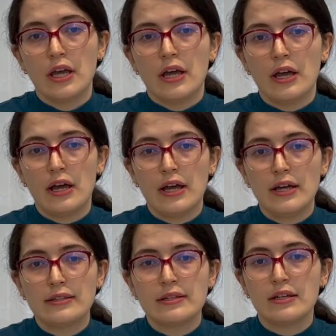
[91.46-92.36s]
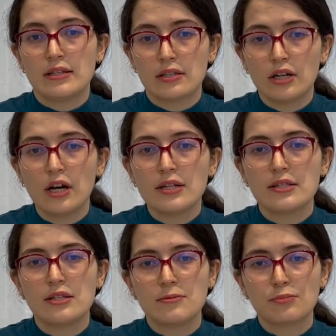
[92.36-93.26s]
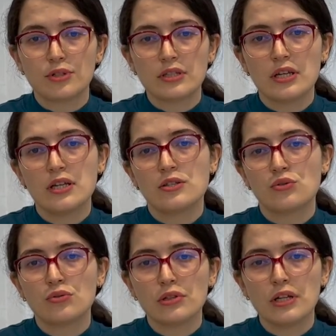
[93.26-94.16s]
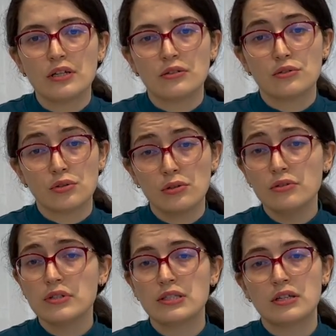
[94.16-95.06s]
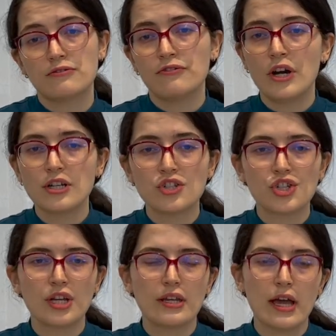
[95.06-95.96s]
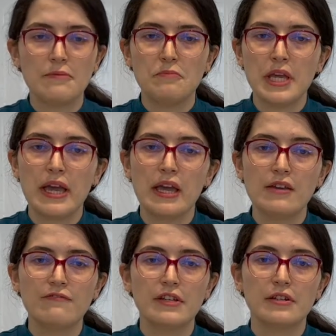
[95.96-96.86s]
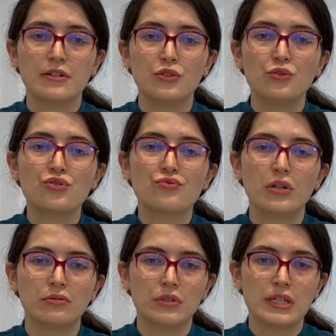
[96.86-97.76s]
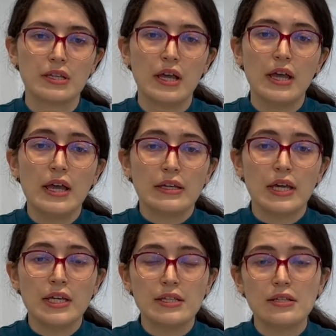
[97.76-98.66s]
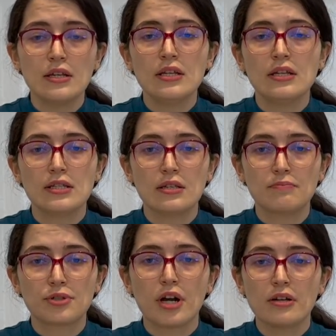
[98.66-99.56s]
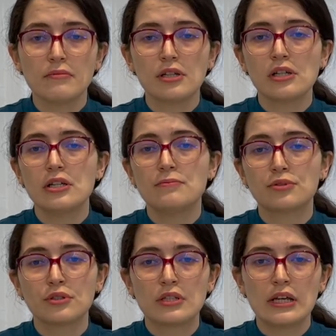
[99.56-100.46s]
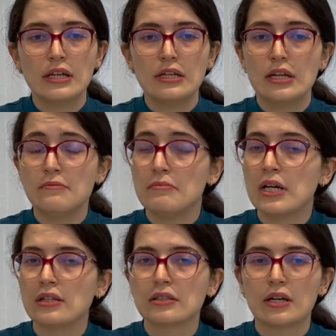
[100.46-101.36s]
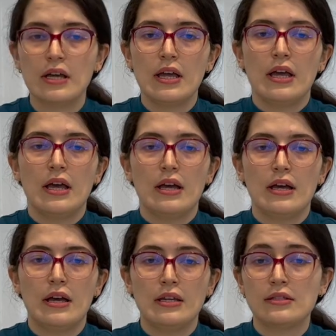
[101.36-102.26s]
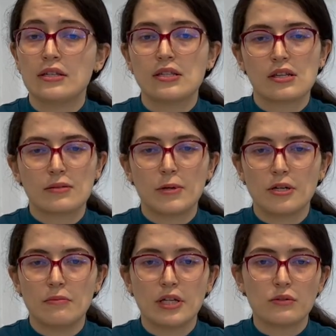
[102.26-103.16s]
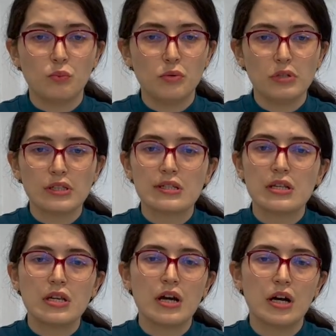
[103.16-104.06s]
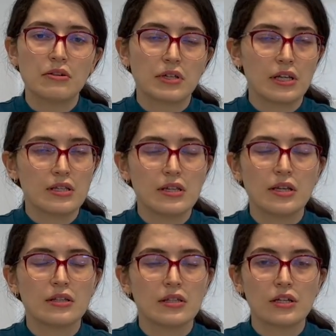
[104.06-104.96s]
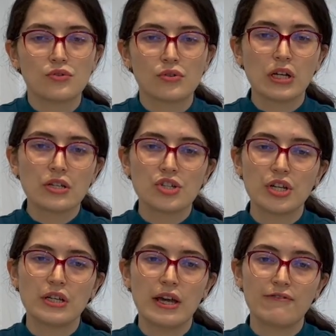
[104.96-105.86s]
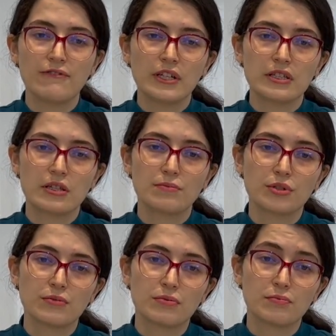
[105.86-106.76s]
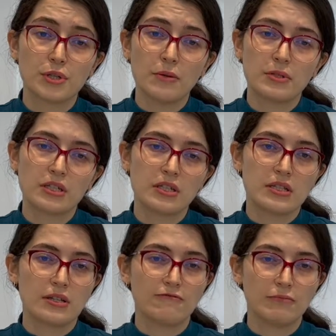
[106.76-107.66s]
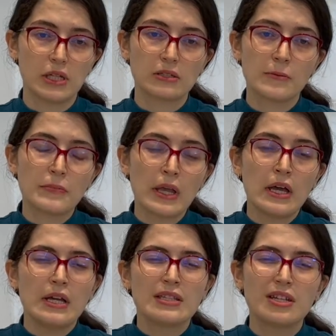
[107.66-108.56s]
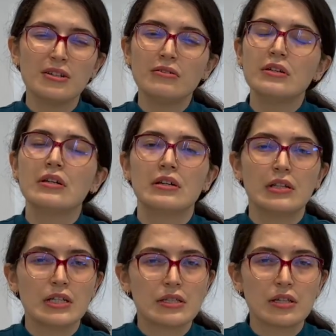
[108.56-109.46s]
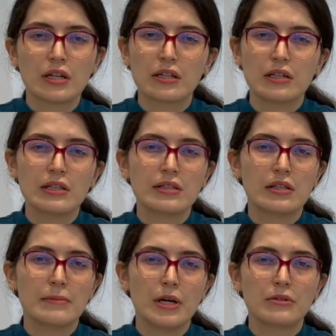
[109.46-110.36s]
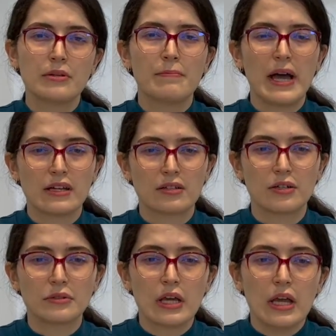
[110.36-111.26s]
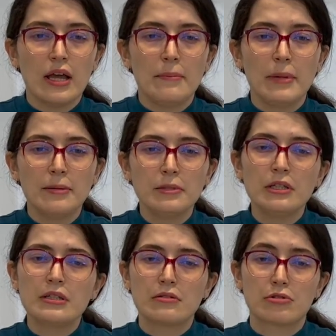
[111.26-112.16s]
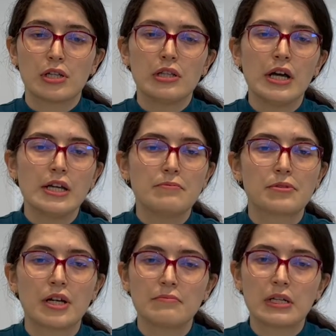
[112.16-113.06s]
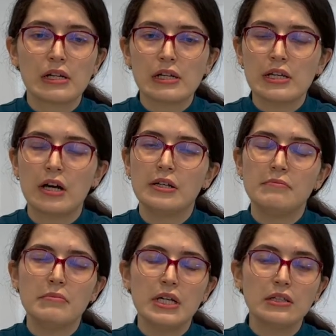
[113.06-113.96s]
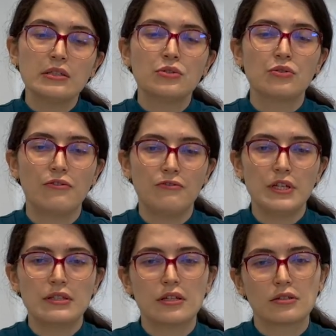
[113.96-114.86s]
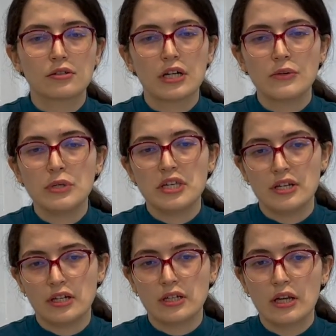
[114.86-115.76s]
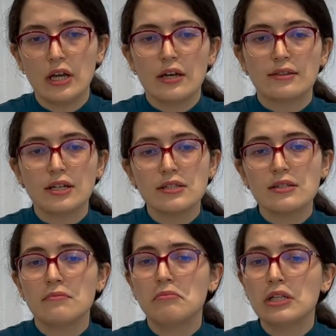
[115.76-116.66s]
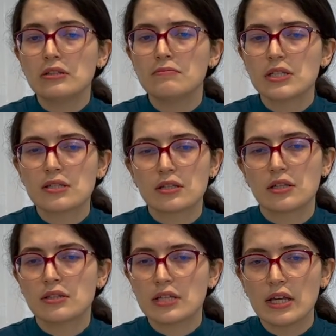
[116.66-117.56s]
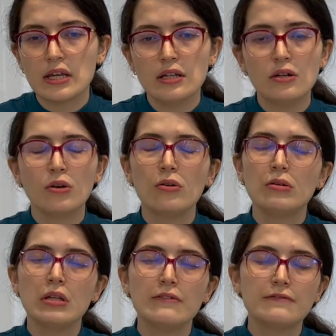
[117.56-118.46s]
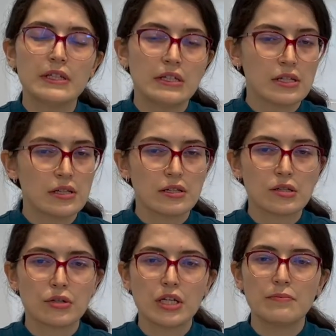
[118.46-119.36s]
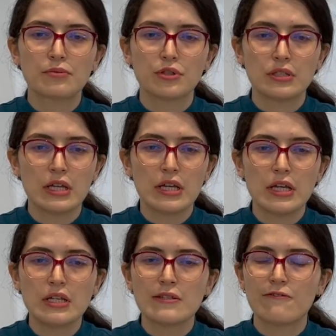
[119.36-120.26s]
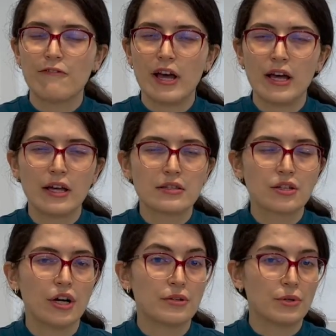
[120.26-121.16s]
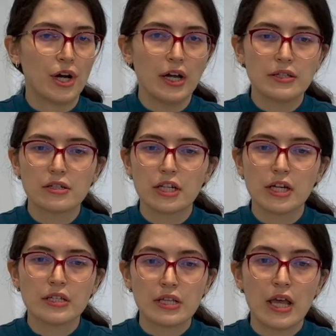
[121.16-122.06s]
and it causes proteins to, lo to lose their function and behave in unusual ways. Casein is the primary protein in milk uh, in this experiment. We will see how casein denaturation affects the pro properties of milk. So let's talk a little about the background. Mammals rely primarily on milk to feed their growing young. Thus, milk must contain all of the necessary proteins, fat, carbohydrates,